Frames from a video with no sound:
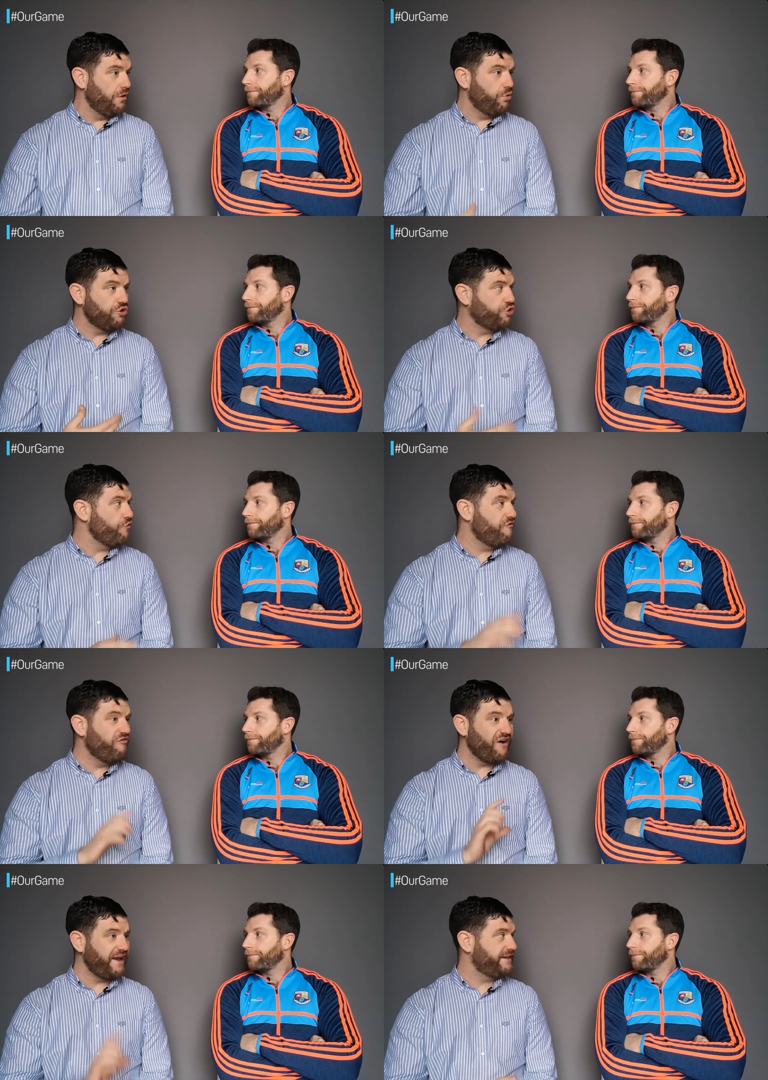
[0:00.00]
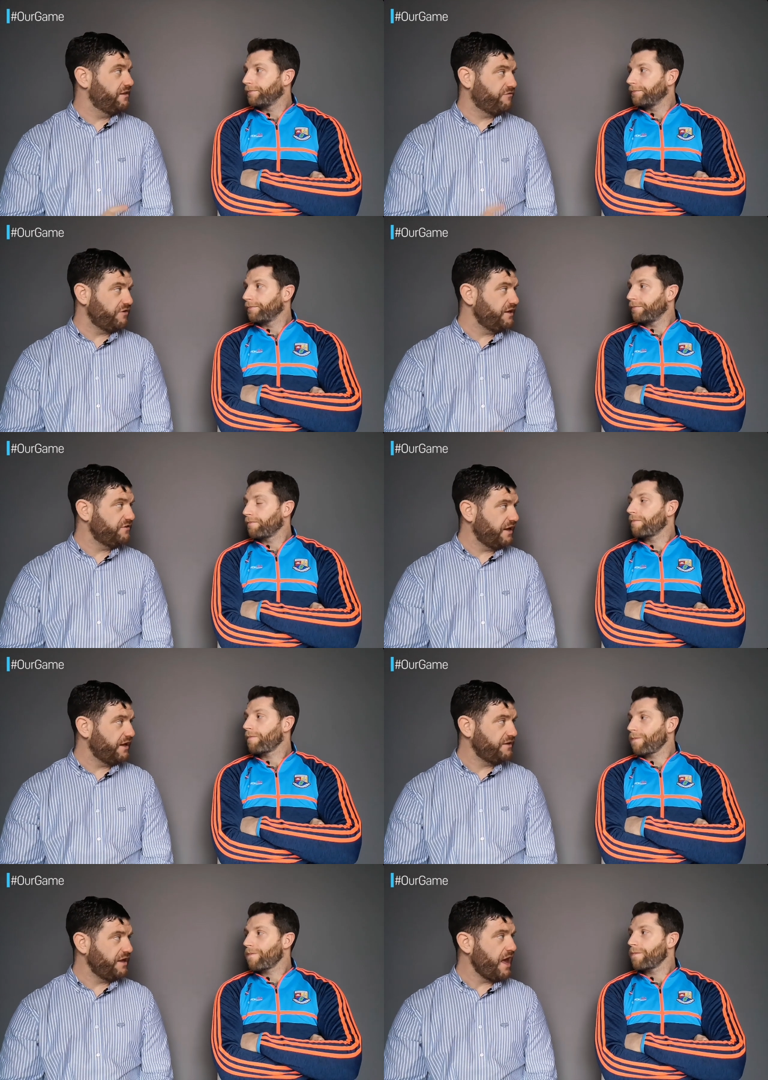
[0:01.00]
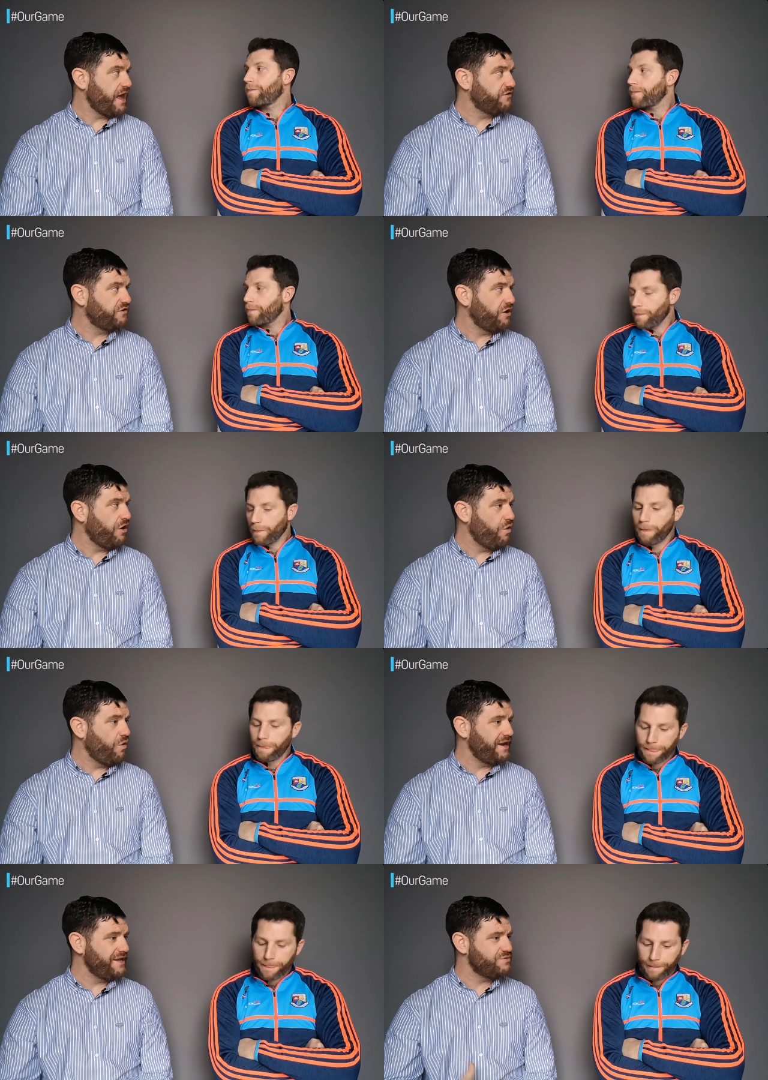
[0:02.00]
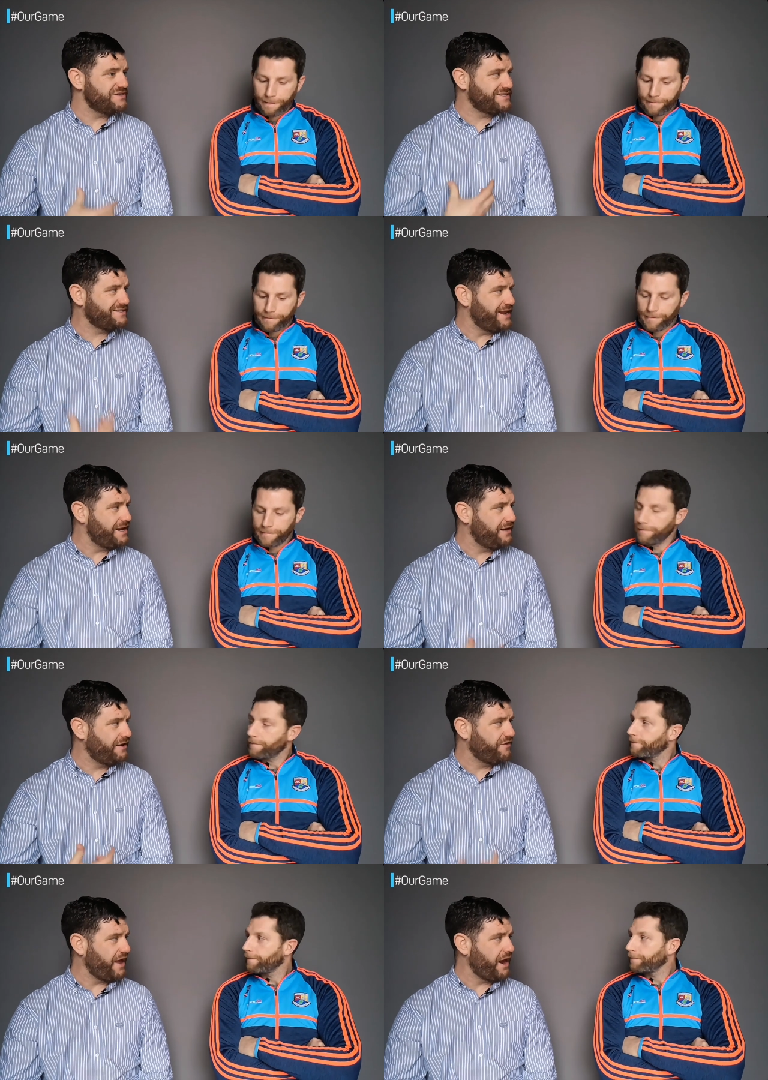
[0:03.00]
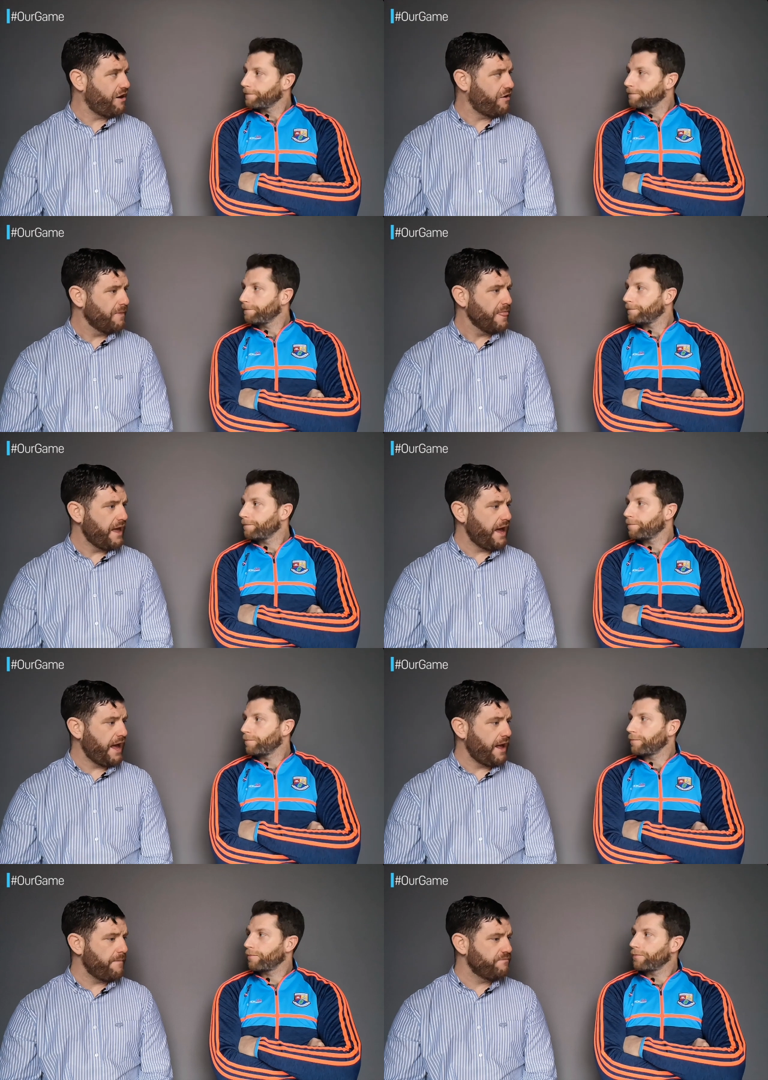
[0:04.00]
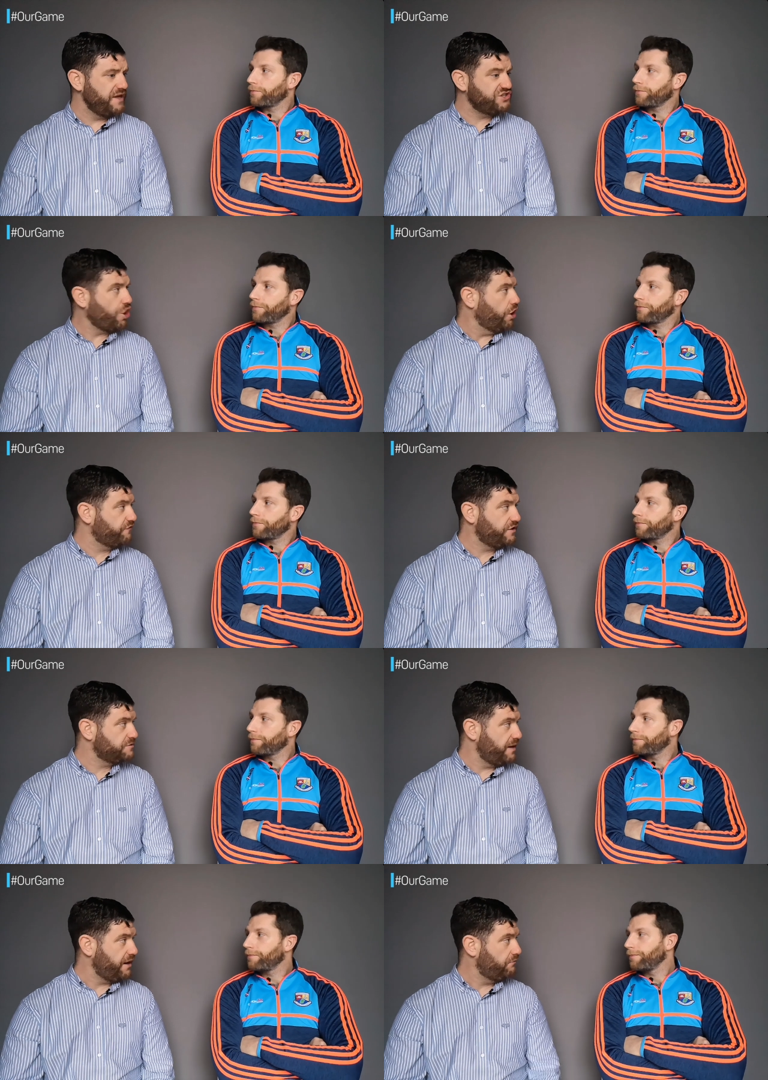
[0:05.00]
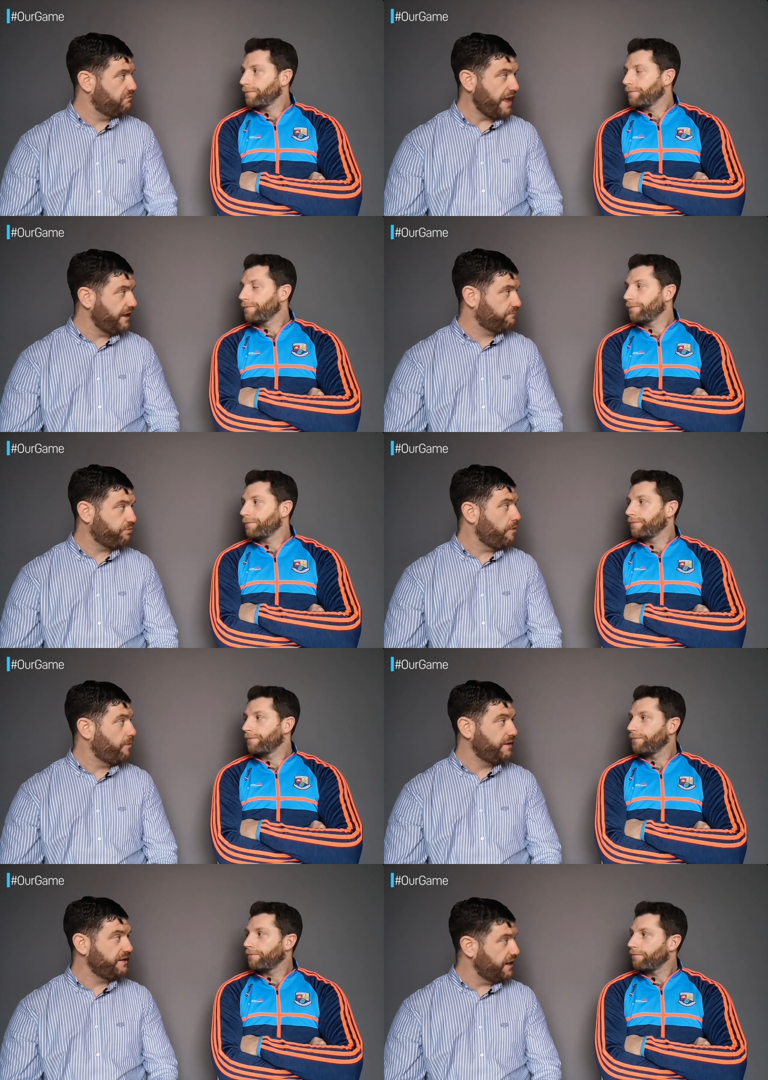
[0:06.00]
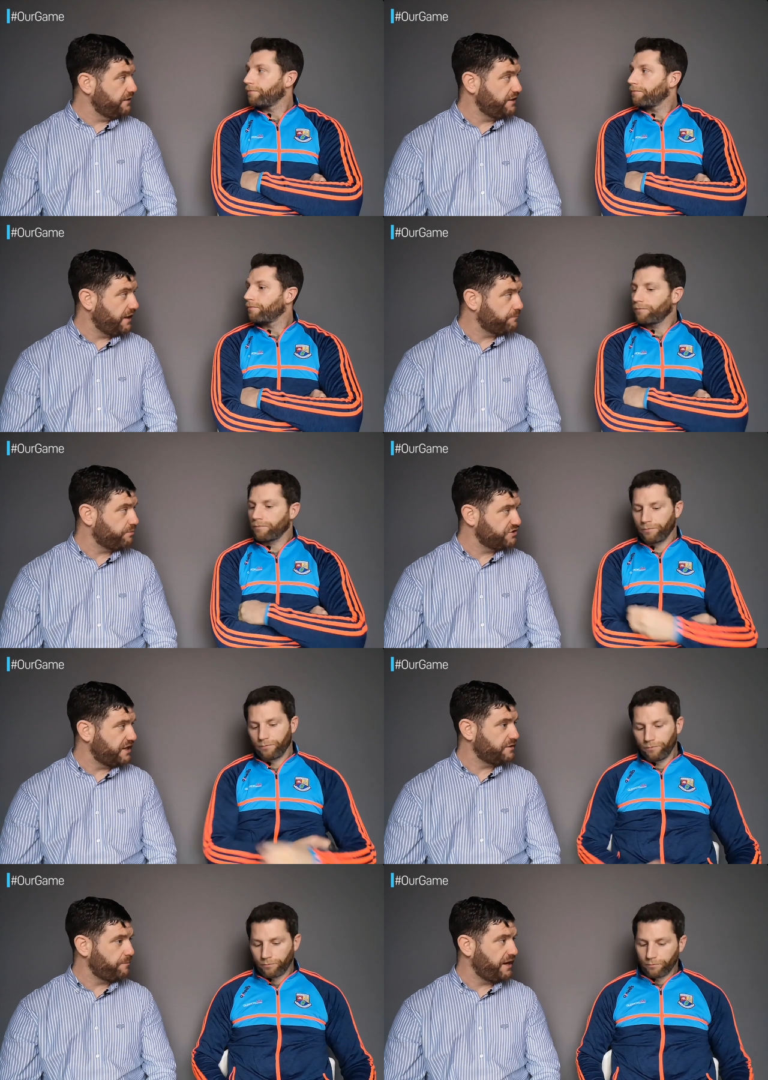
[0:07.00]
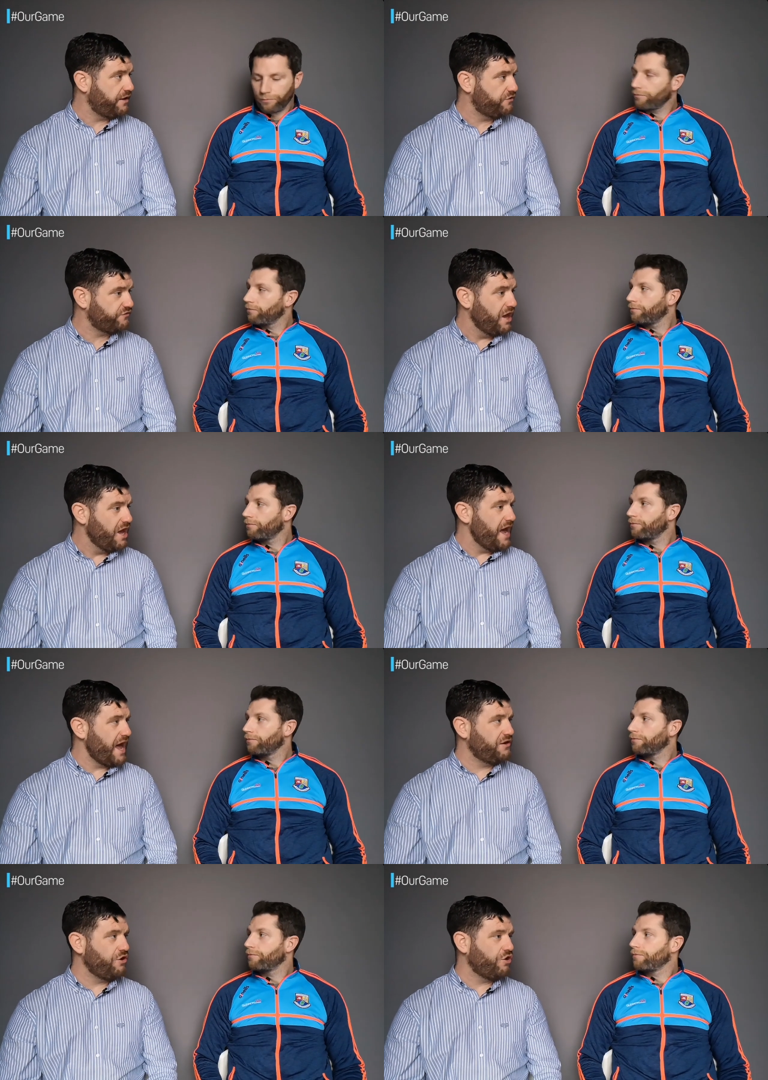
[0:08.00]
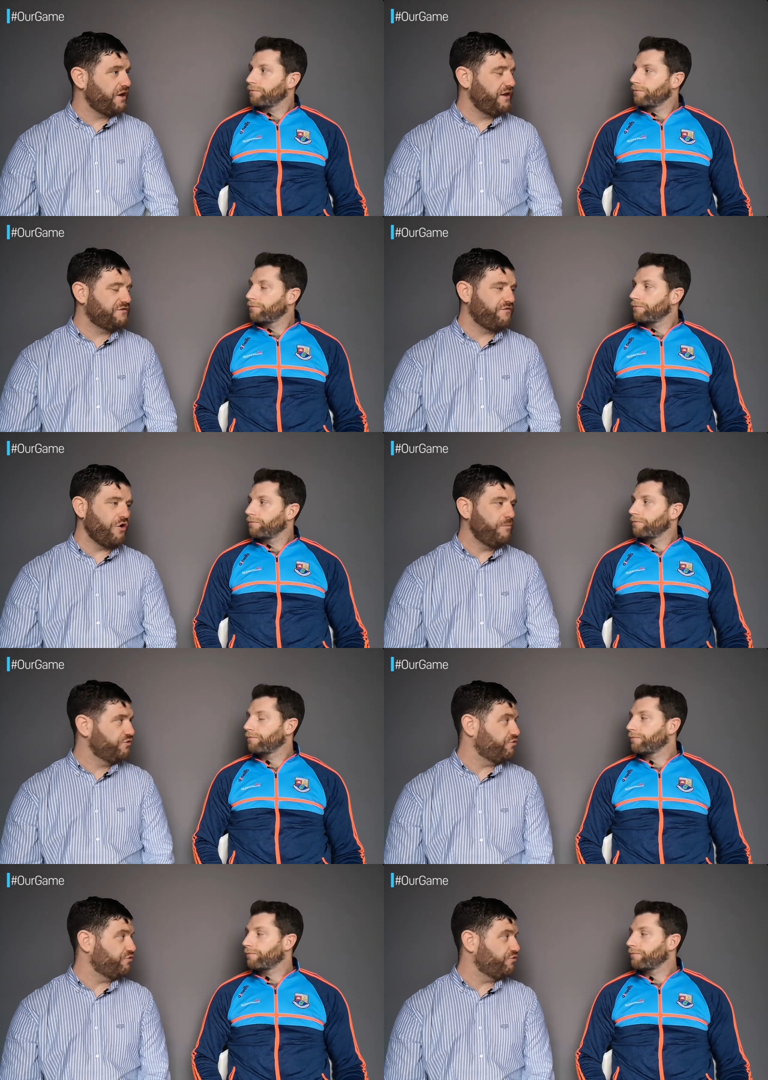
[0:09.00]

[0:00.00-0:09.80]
Speaker 1: one or two vital frees at the end, you know, and he was still there. Um, he's a confidence player, like probably 98% of players. And look, his form was